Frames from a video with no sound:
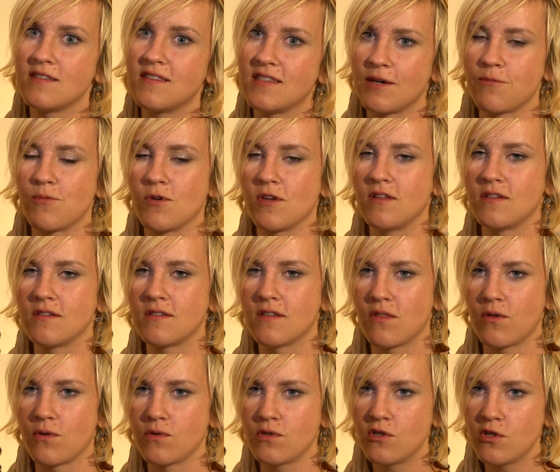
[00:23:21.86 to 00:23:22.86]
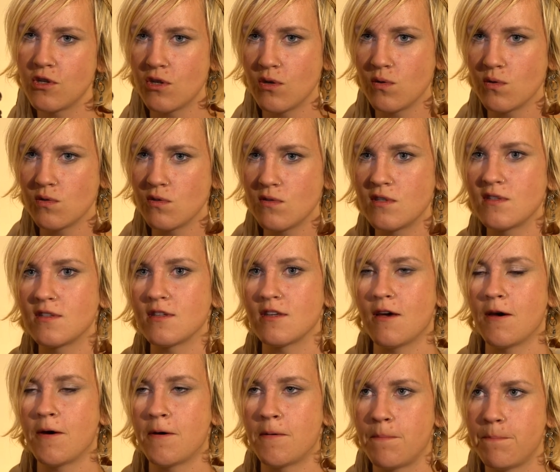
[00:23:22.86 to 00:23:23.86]
totally. stepping into those shoes.
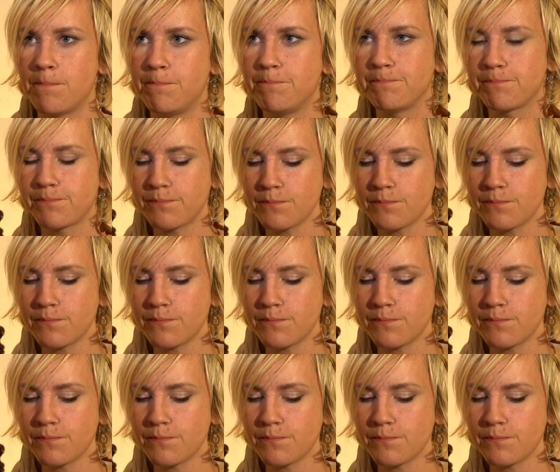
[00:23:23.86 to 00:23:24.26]
Um,